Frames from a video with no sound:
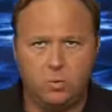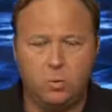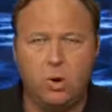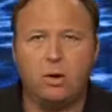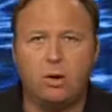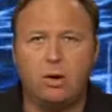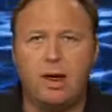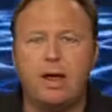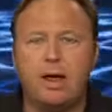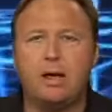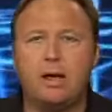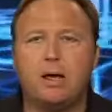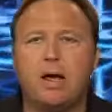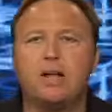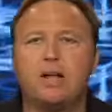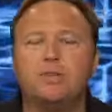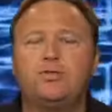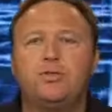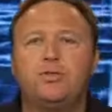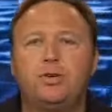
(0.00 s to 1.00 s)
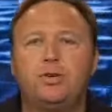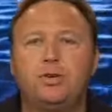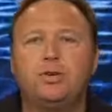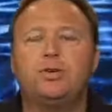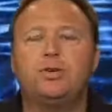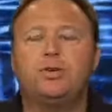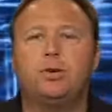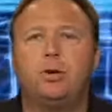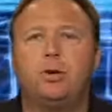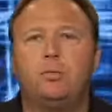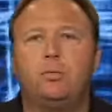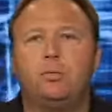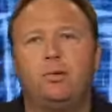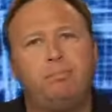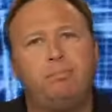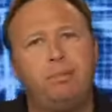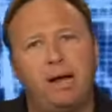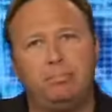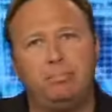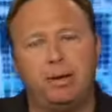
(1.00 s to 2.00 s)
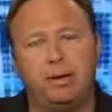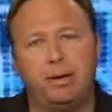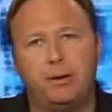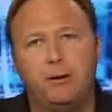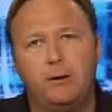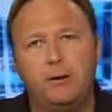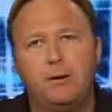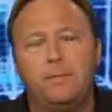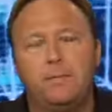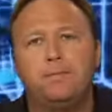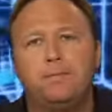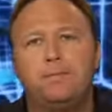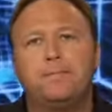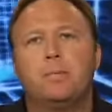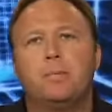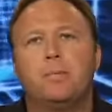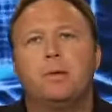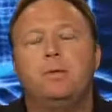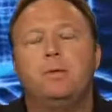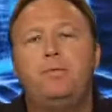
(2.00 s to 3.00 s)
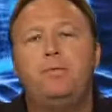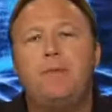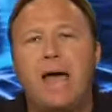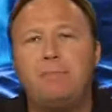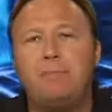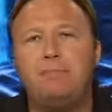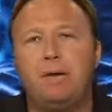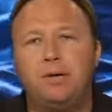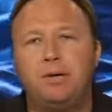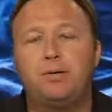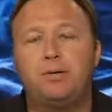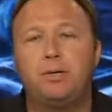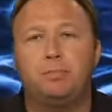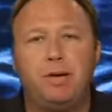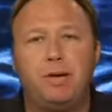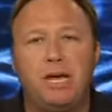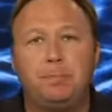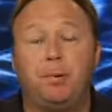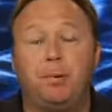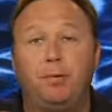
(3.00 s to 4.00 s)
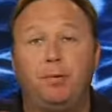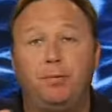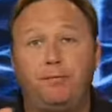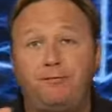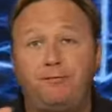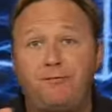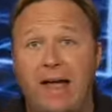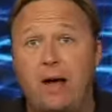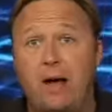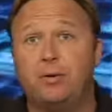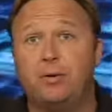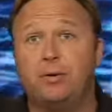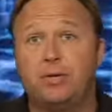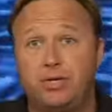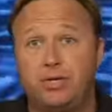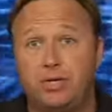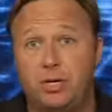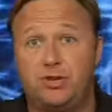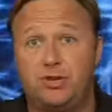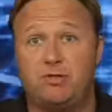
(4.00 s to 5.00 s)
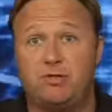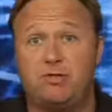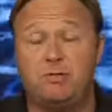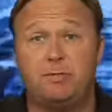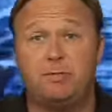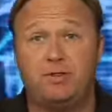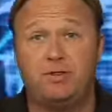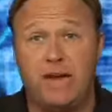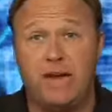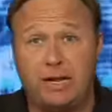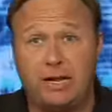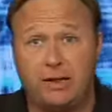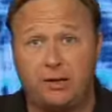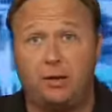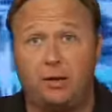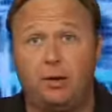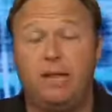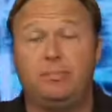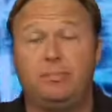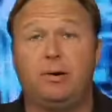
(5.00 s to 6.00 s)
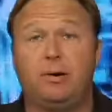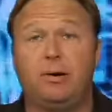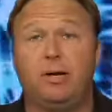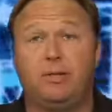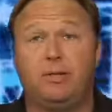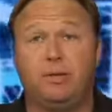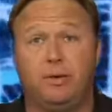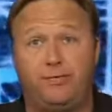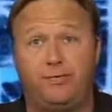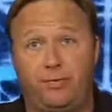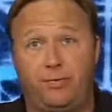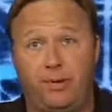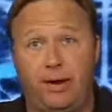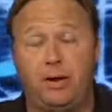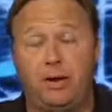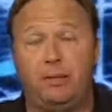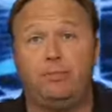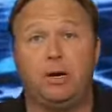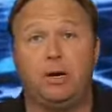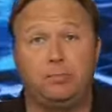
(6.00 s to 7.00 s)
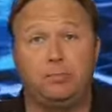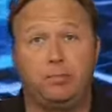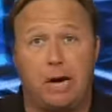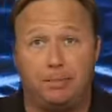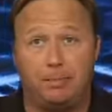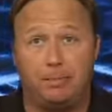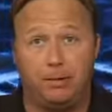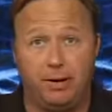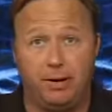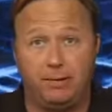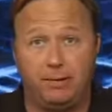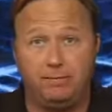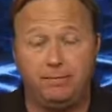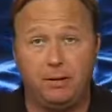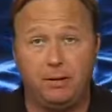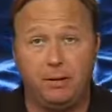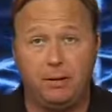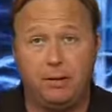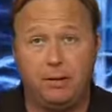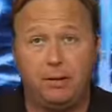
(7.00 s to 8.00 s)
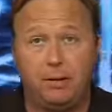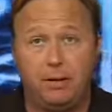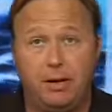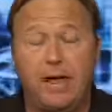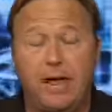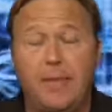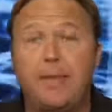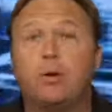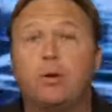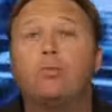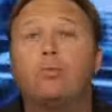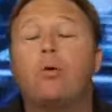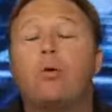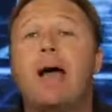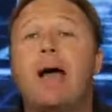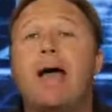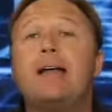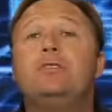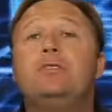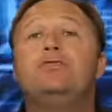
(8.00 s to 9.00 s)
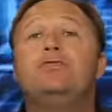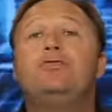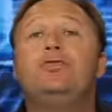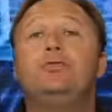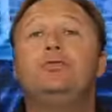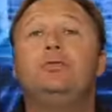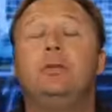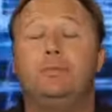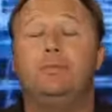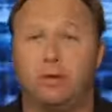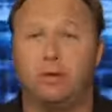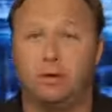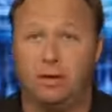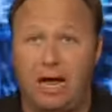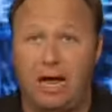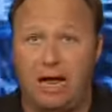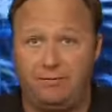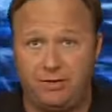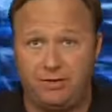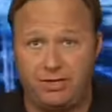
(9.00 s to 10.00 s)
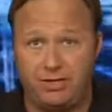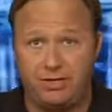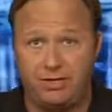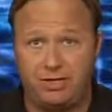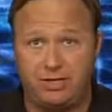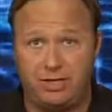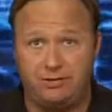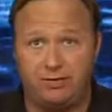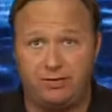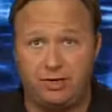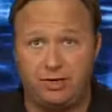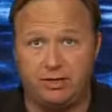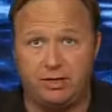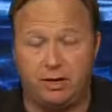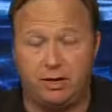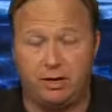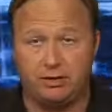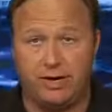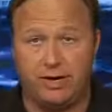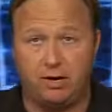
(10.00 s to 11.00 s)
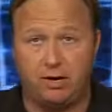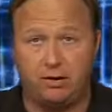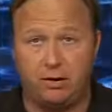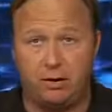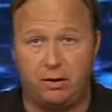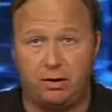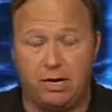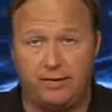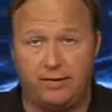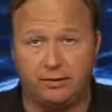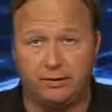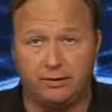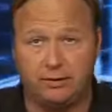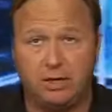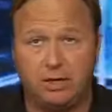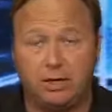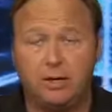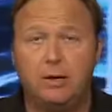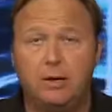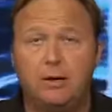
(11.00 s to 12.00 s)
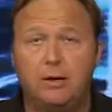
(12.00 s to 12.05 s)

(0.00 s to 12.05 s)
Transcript: We're a constitutional republic. That means the people found a system to protect their liberty, their freedom, their property, and their right to live their life as they see fit, as long as they don't hurt others.